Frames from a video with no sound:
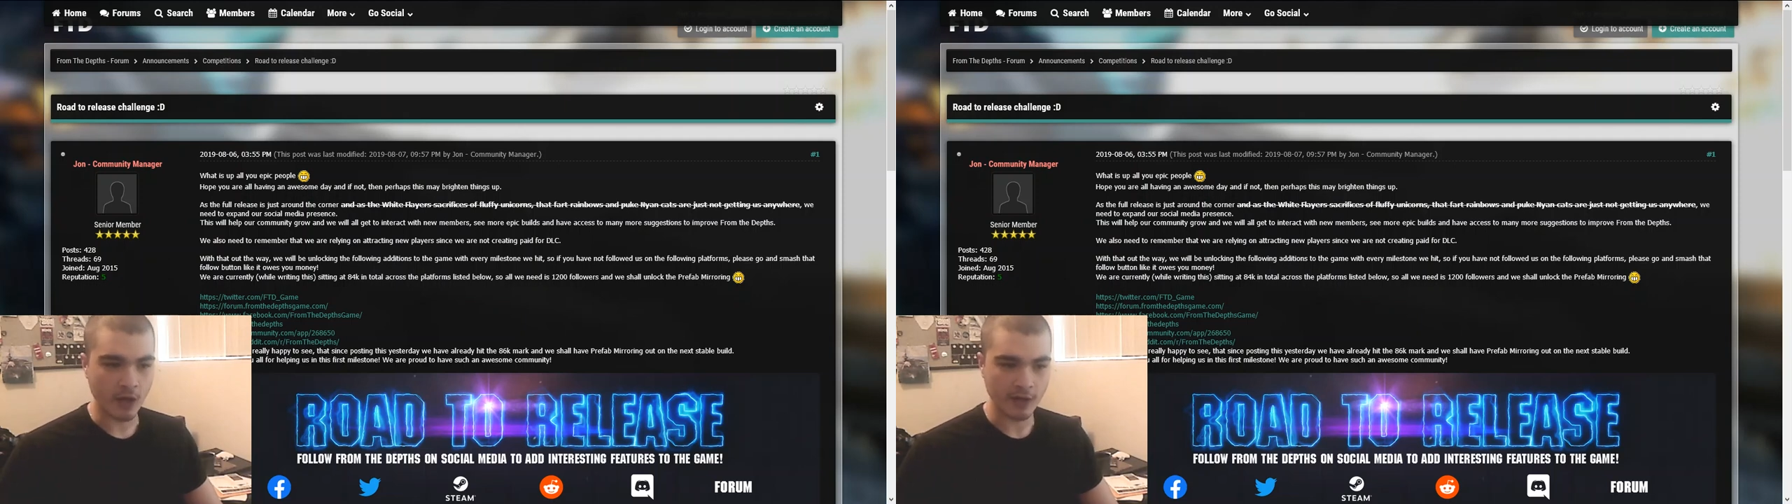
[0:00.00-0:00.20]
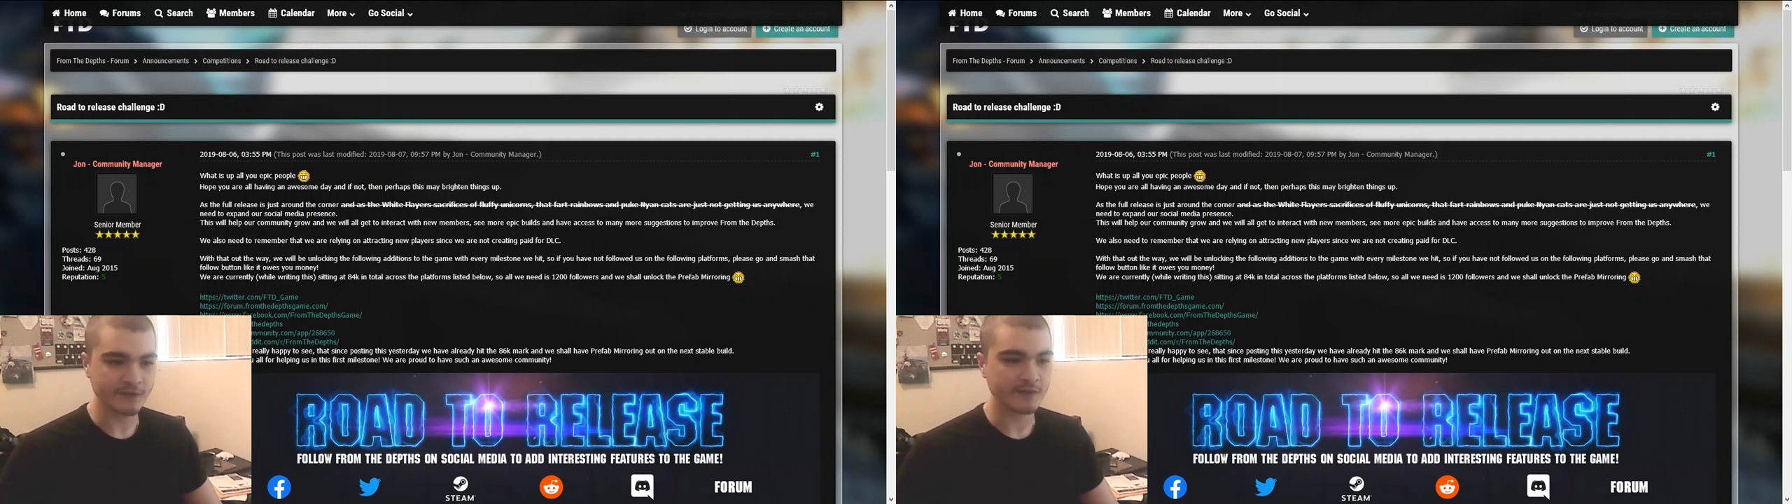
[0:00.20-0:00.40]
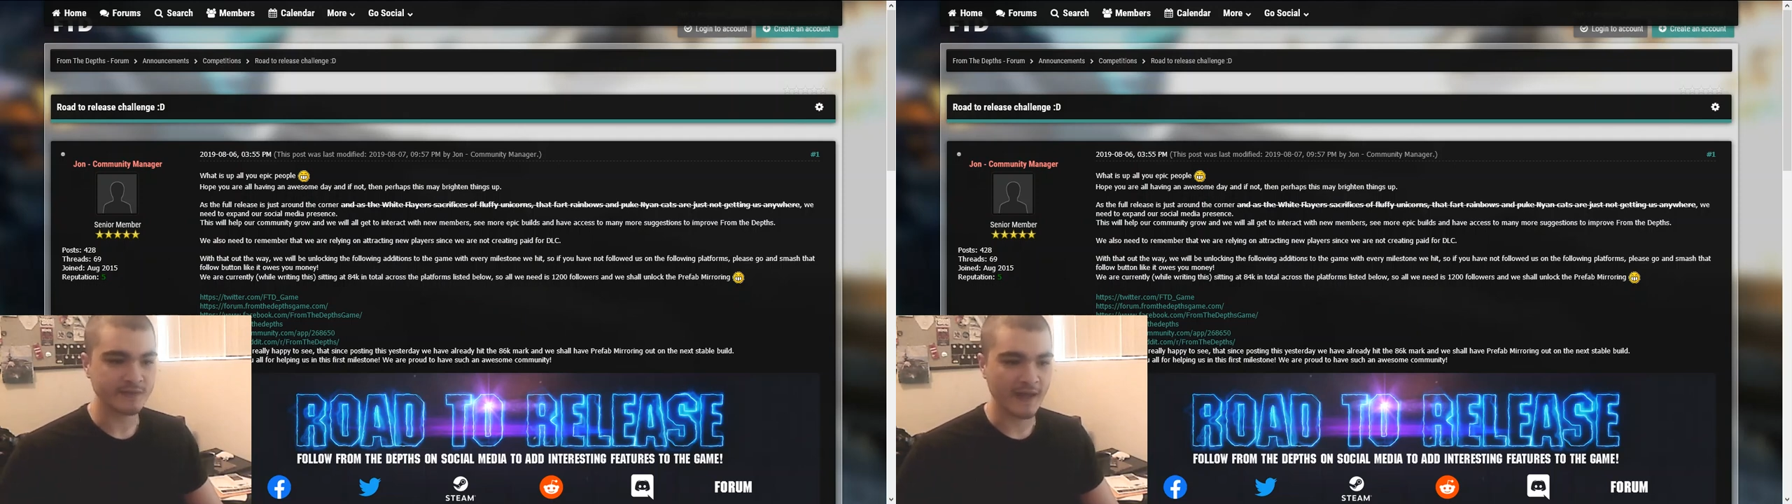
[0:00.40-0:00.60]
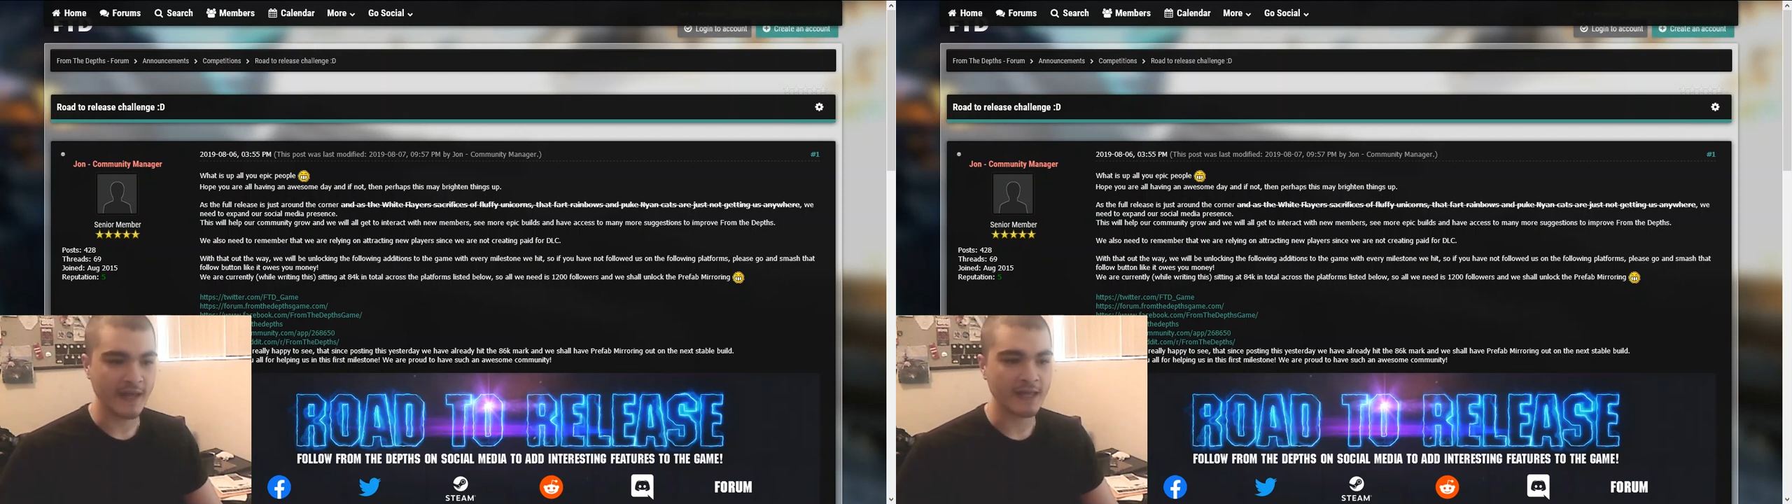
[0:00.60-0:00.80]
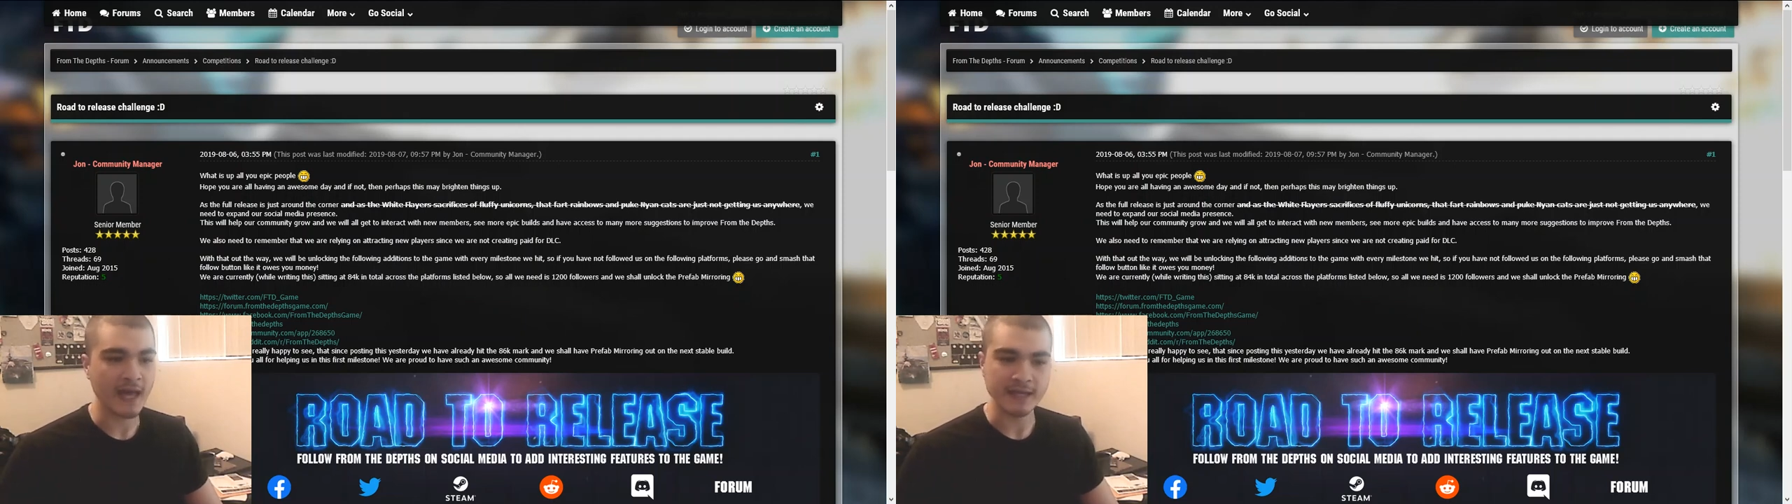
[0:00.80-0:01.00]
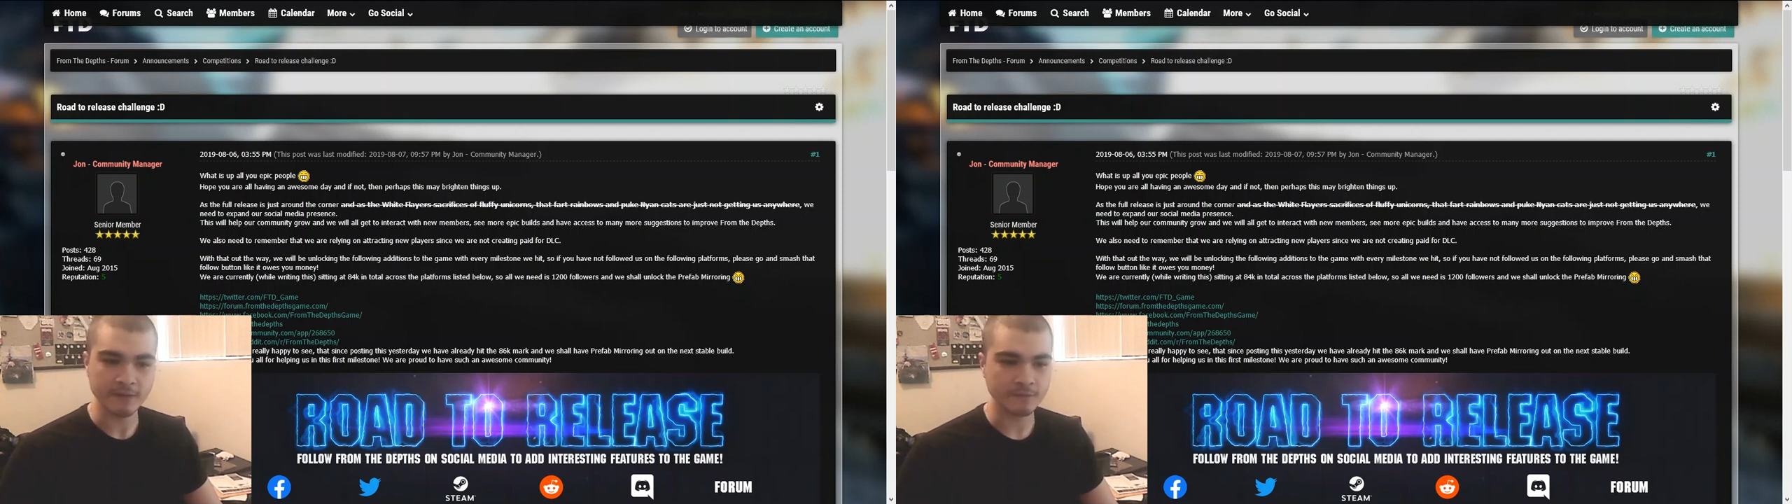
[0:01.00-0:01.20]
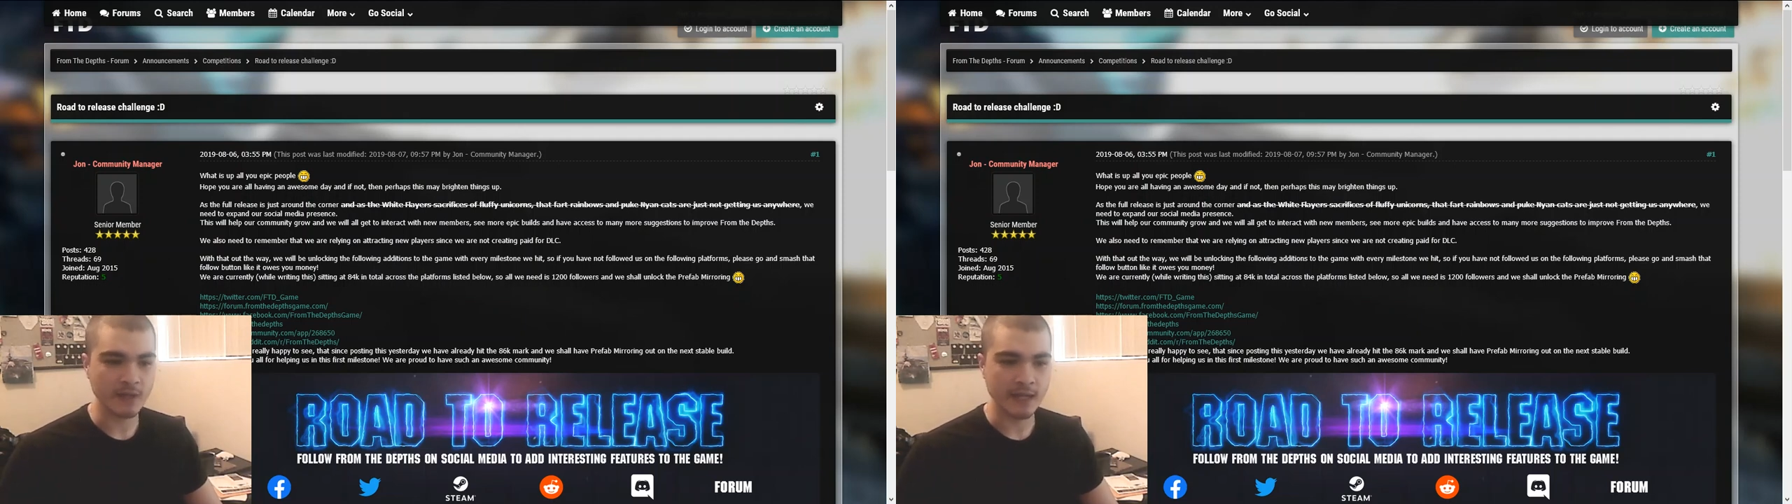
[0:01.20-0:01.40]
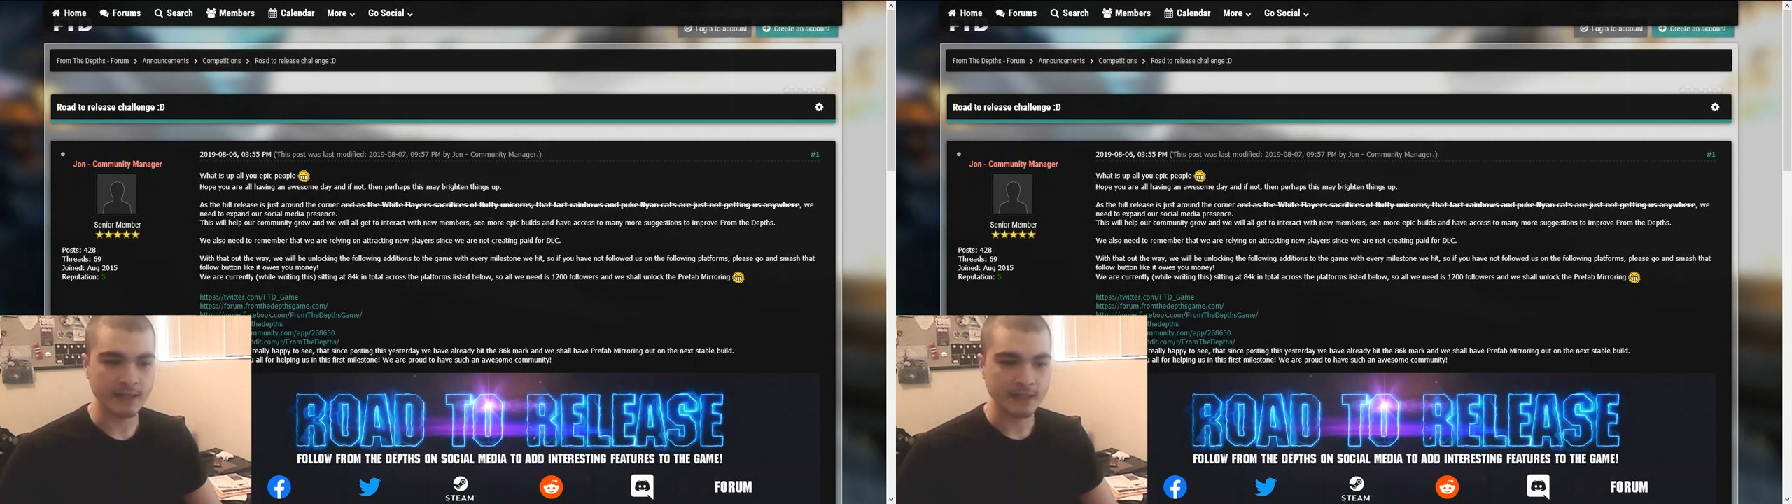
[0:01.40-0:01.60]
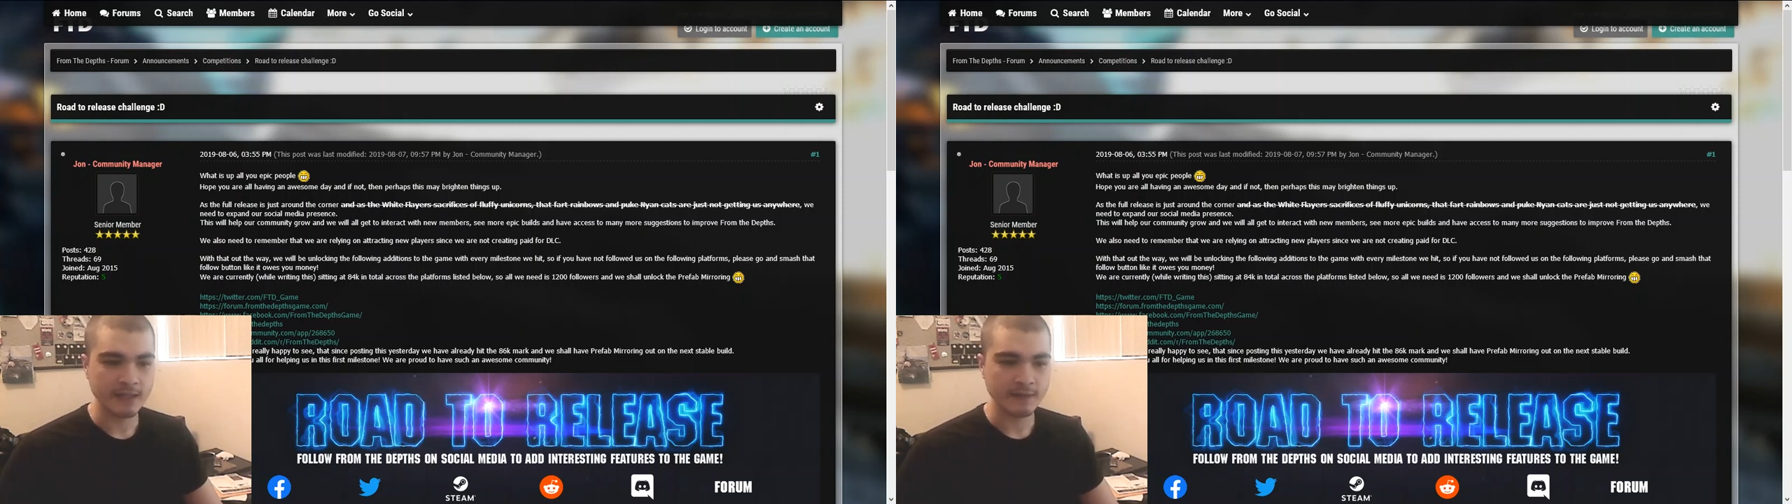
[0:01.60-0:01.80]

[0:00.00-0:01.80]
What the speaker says: awesome day, and if not,